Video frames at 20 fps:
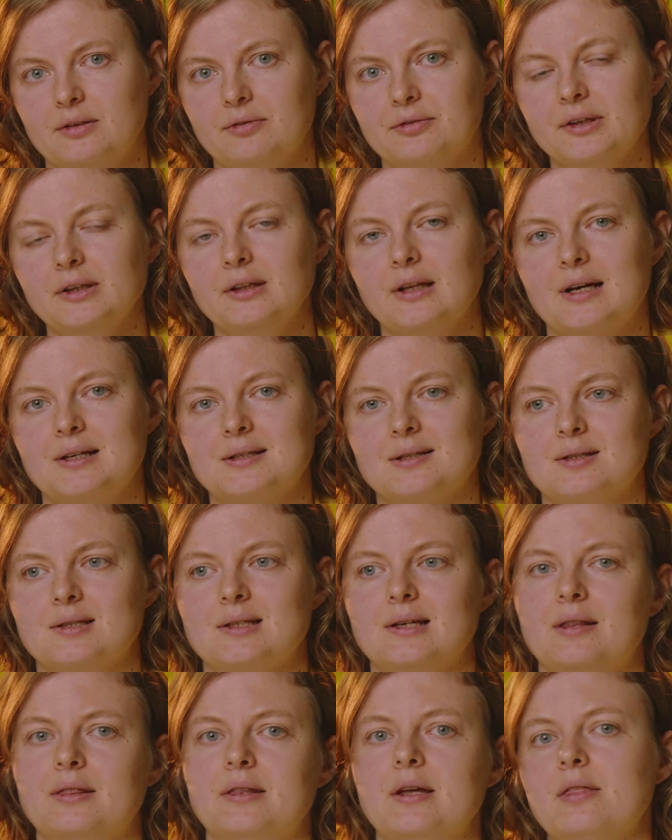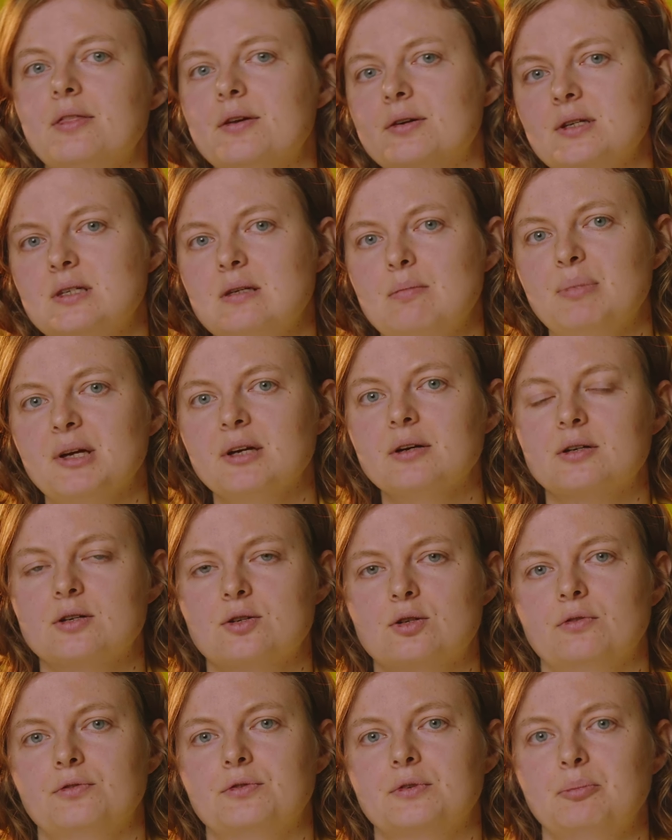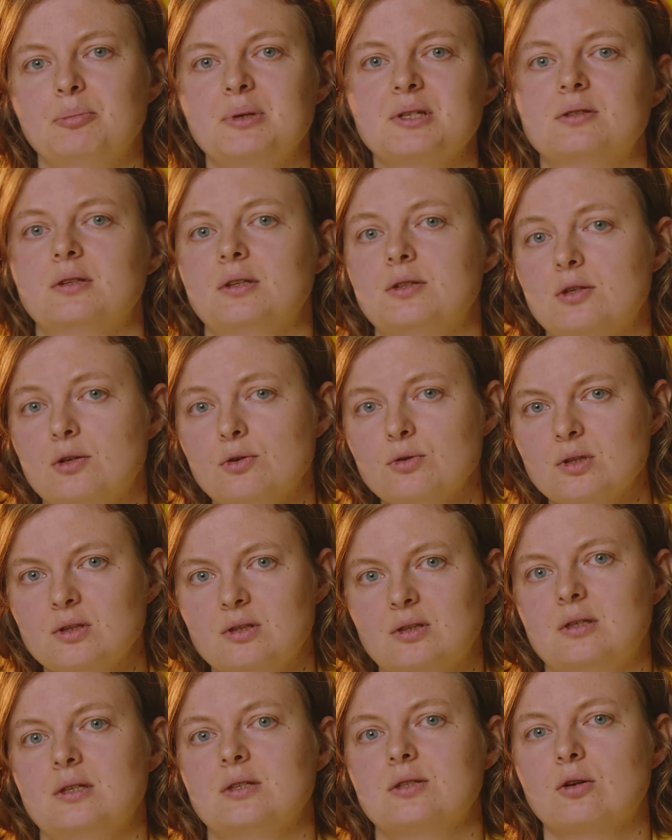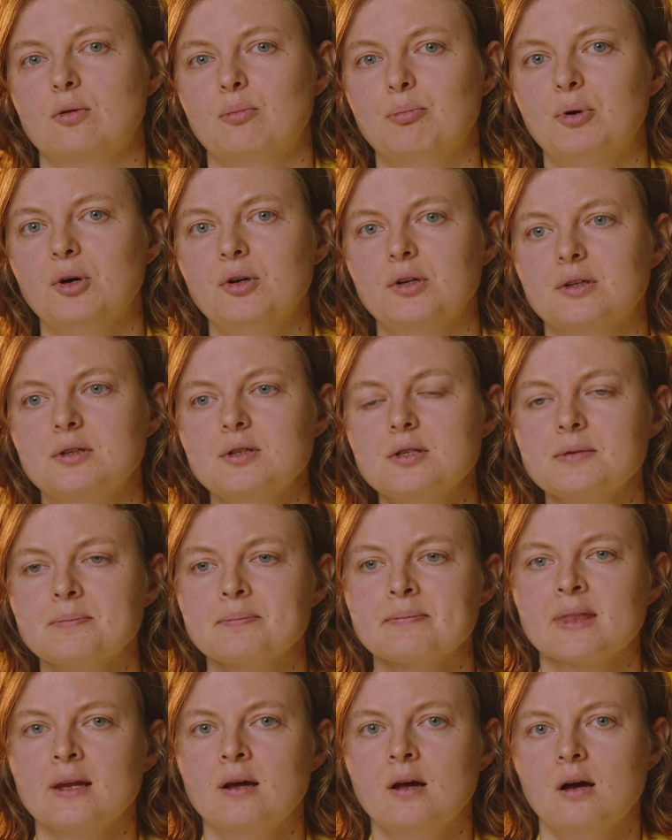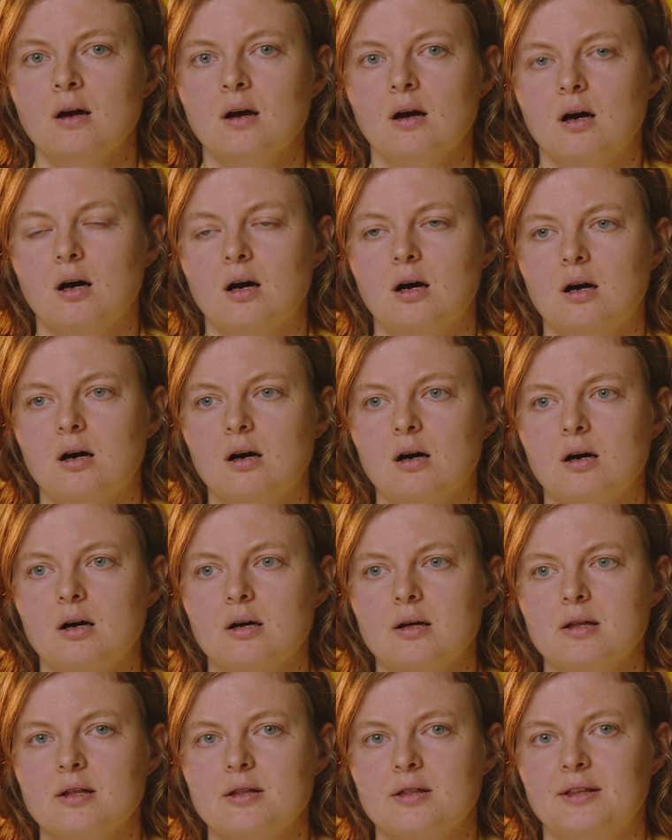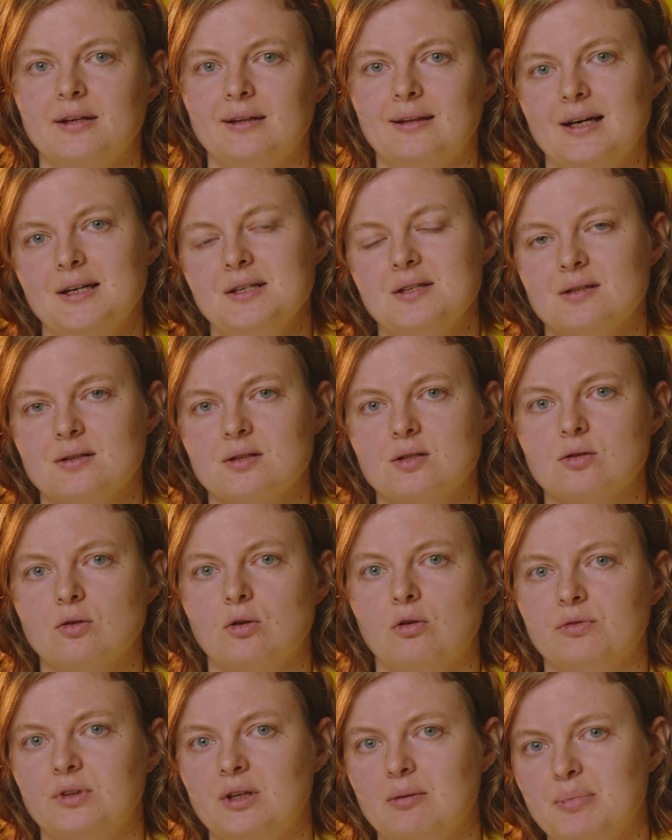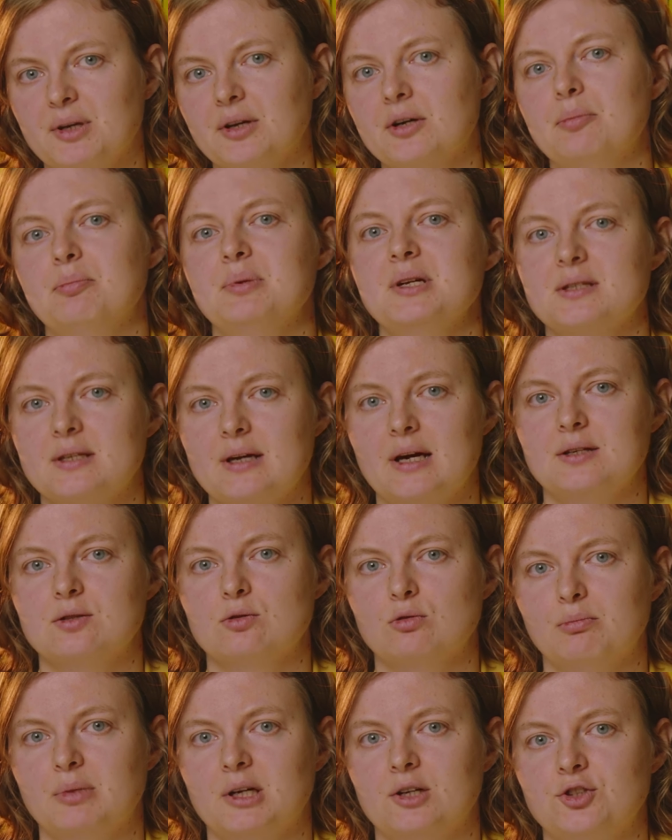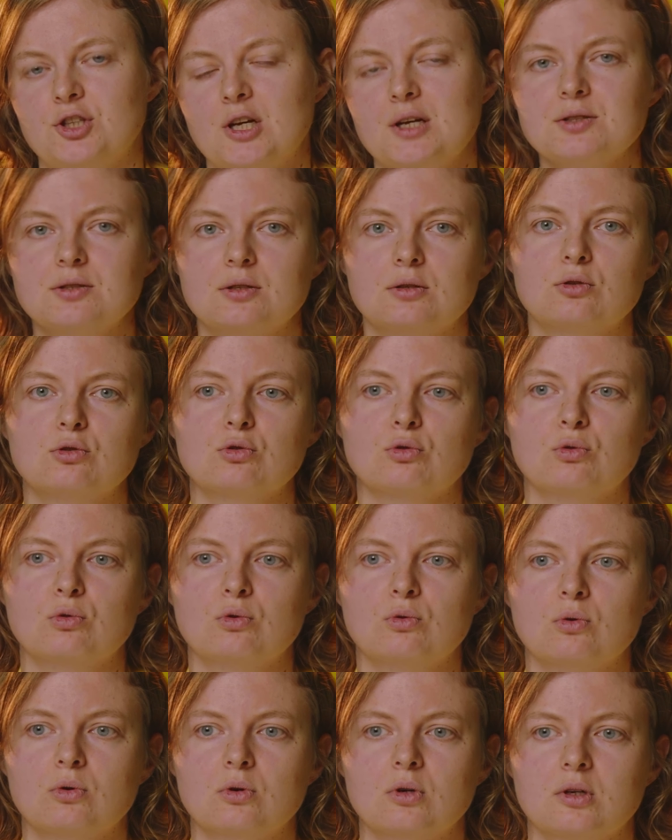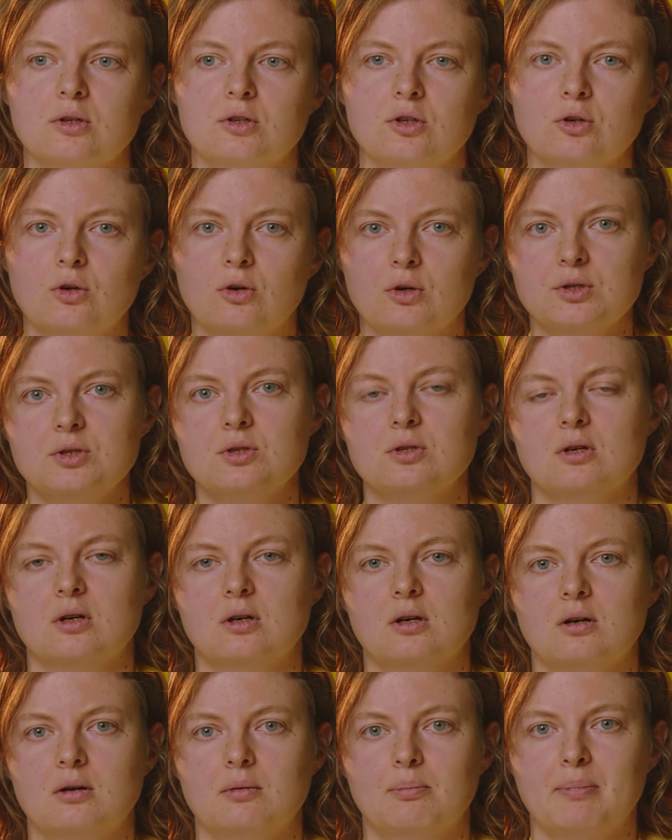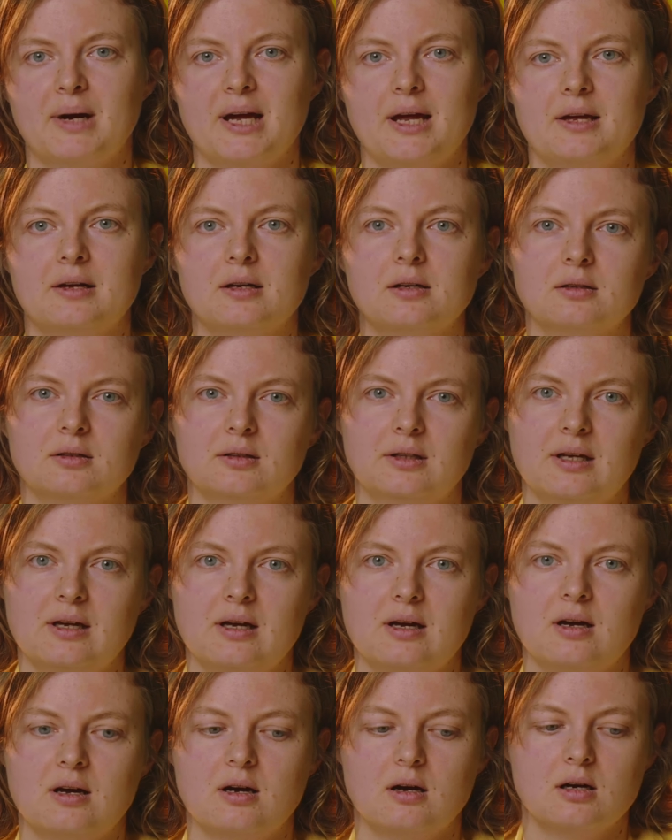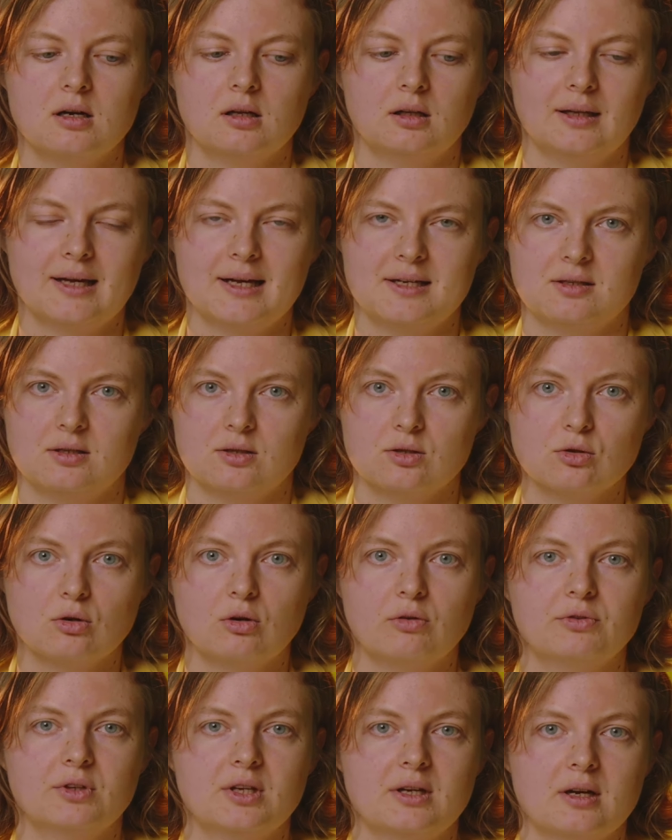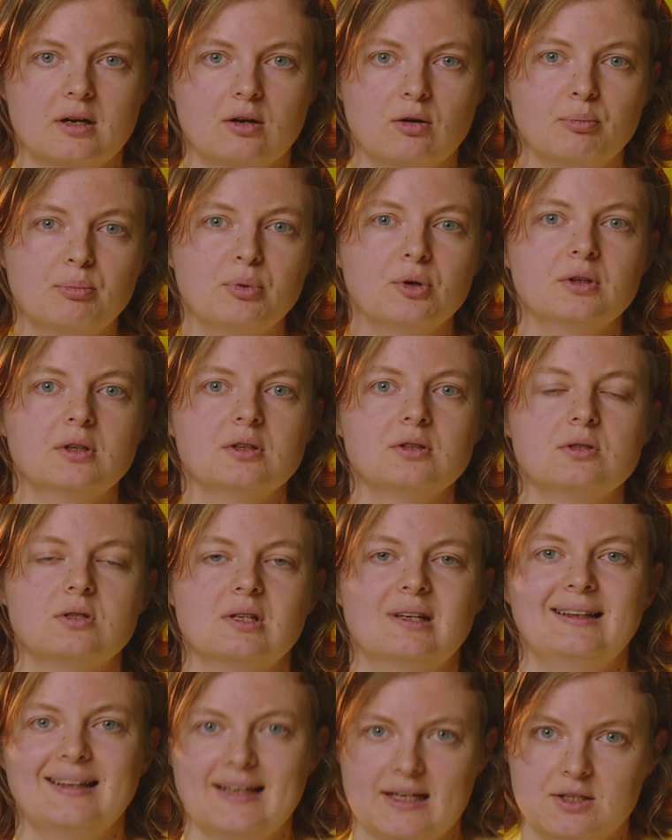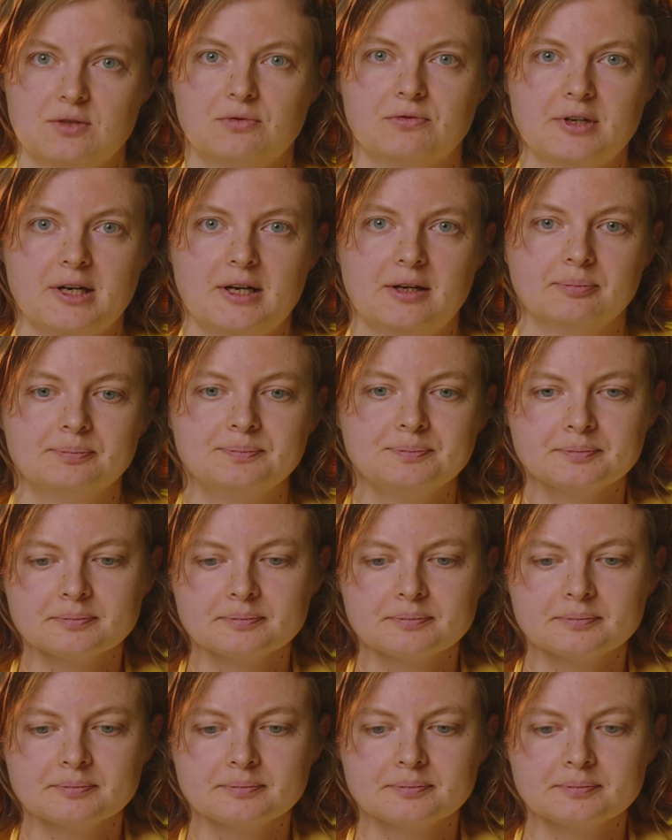a free license, and then there is a bigger software piece that's using this component, the license of the bigger piece has to be adjusted to not make the license of the component less free.